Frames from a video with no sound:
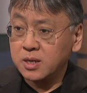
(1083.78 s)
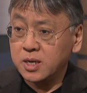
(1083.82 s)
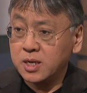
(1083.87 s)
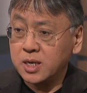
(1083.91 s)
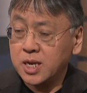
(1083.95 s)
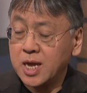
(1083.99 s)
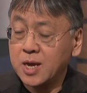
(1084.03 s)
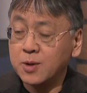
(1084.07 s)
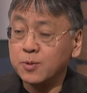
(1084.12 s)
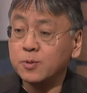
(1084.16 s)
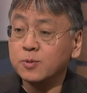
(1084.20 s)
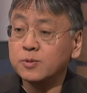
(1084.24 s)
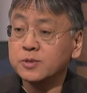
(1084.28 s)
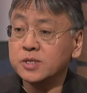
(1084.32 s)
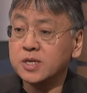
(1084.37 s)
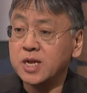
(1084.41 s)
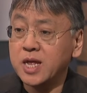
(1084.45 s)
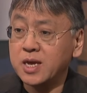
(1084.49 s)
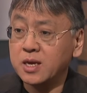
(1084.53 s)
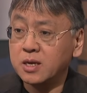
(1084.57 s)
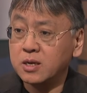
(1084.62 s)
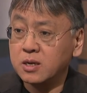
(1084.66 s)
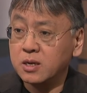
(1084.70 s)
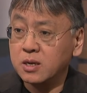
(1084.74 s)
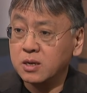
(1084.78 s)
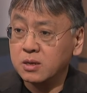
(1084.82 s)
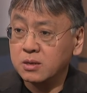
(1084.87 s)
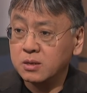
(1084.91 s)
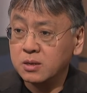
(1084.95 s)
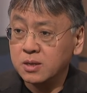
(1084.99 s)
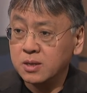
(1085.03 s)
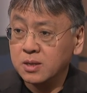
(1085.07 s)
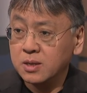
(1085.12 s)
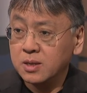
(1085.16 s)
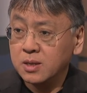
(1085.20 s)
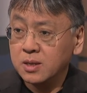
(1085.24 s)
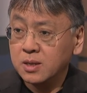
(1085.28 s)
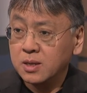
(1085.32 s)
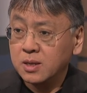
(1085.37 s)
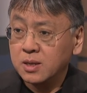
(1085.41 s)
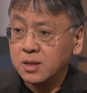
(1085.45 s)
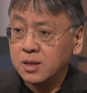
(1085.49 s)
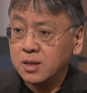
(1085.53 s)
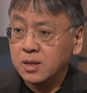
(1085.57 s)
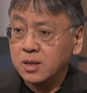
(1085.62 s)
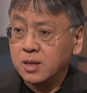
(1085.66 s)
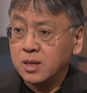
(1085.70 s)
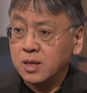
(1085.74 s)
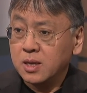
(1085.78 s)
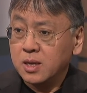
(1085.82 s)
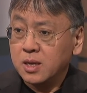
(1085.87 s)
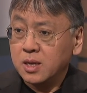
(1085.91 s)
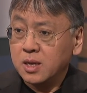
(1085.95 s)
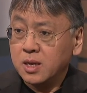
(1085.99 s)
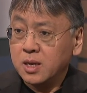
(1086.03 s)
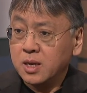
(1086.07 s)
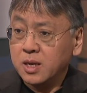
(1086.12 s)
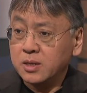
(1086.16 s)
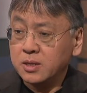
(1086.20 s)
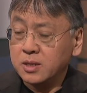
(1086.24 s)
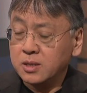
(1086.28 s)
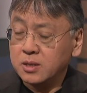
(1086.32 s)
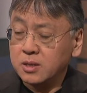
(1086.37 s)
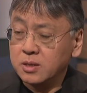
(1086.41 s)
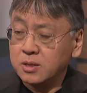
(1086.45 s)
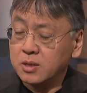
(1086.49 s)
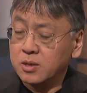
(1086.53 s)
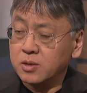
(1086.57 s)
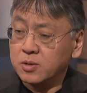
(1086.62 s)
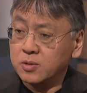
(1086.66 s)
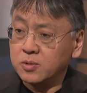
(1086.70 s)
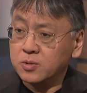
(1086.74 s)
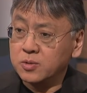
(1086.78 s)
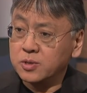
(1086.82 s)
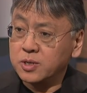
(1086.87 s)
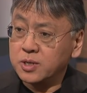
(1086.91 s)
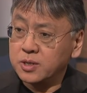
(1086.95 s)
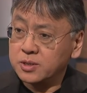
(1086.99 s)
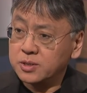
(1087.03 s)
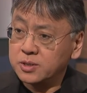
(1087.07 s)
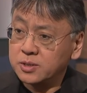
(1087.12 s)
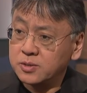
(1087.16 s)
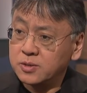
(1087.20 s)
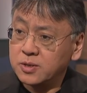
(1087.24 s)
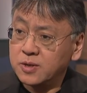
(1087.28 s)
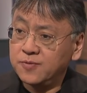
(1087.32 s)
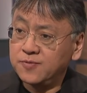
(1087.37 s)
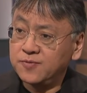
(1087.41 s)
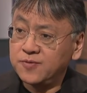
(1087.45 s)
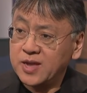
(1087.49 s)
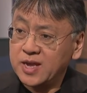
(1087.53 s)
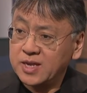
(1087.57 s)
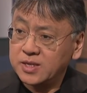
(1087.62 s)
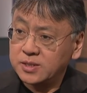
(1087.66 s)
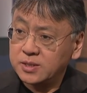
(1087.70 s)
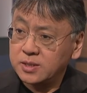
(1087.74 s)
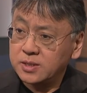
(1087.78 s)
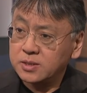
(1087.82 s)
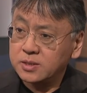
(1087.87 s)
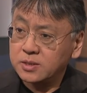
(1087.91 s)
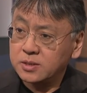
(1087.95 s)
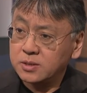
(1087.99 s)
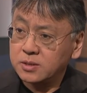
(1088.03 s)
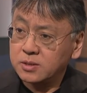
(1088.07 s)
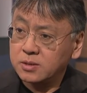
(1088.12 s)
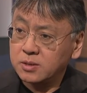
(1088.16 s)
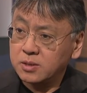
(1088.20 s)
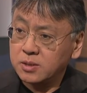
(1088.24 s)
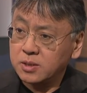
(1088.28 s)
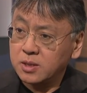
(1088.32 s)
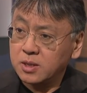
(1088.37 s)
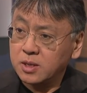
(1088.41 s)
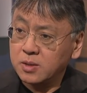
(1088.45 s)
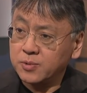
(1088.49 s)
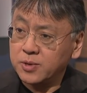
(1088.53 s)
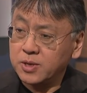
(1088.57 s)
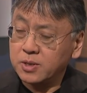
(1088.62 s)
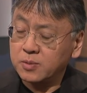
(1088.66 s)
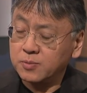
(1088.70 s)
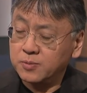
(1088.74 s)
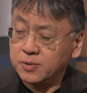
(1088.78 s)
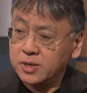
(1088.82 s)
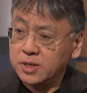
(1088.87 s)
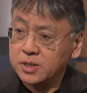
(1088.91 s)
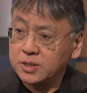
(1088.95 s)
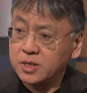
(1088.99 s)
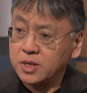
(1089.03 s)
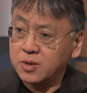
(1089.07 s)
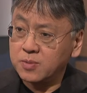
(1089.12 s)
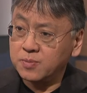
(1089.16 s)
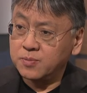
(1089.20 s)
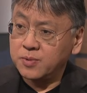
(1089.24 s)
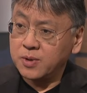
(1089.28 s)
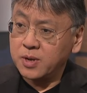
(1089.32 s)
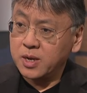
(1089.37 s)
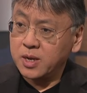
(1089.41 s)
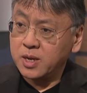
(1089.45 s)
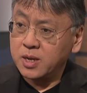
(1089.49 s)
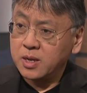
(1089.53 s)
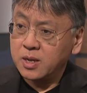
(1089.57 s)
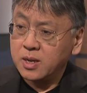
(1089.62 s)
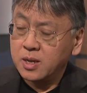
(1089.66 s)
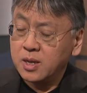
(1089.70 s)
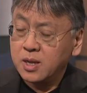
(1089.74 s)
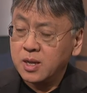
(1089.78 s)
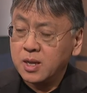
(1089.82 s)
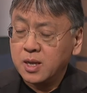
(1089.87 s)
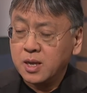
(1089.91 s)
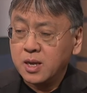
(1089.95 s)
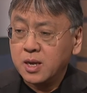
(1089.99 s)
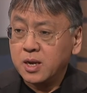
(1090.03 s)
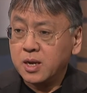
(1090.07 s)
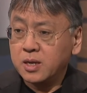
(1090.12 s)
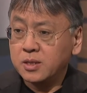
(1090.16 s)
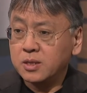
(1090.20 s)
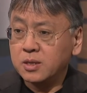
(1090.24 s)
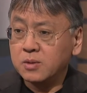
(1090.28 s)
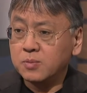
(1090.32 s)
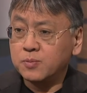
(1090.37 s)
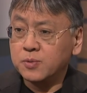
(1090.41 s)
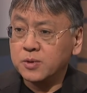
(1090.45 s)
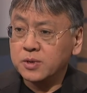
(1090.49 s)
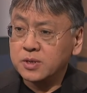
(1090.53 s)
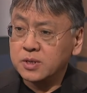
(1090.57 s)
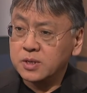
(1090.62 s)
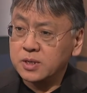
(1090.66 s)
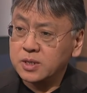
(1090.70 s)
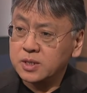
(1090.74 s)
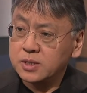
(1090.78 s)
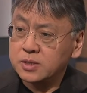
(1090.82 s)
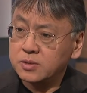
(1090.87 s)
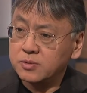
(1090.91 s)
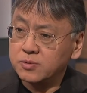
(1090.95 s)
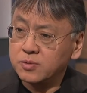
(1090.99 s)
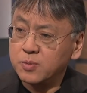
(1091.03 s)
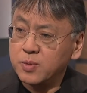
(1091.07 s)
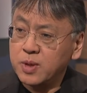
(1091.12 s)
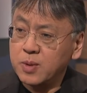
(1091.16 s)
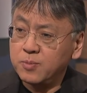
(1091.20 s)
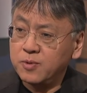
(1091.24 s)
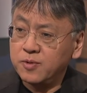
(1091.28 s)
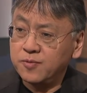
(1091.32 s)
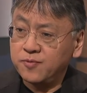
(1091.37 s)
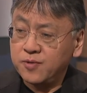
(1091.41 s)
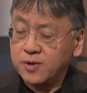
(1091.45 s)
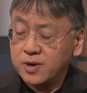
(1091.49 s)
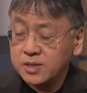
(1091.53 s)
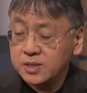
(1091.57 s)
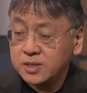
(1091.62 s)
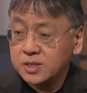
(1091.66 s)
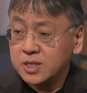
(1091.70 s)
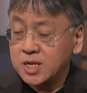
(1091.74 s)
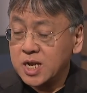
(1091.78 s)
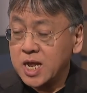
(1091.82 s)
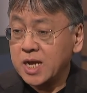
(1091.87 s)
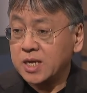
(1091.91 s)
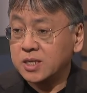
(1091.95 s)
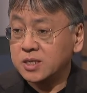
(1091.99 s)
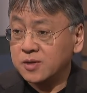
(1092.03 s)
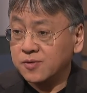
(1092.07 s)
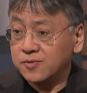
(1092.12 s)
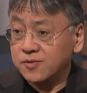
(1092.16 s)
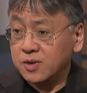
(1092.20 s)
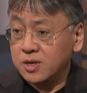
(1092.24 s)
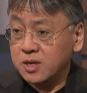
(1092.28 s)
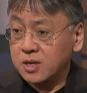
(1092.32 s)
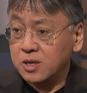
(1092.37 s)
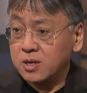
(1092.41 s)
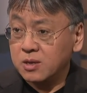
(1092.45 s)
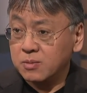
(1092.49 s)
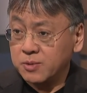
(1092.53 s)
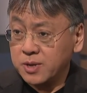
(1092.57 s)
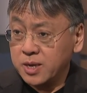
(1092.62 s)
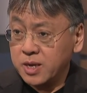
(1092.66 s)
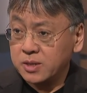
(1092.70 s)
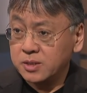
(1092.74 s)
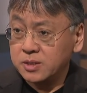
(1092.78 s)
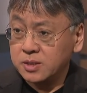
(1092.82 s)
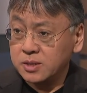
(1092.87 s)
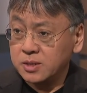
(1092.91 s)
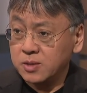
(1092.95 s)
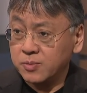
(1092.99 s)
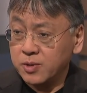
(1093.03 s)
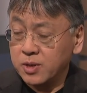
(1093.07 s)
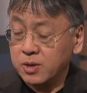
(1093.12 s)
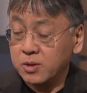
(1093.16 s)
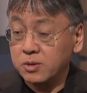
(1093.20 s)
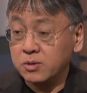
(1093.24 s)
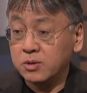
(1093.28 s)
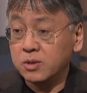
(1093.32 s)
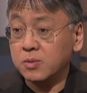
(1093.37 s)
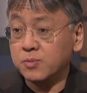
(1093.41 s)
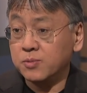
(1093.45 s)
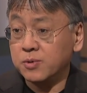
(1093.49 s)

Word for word: and how it was let go. I think you know, all those three phases about the British Empire, I think Britain has remembered very selectively about it. I mean, a lot of the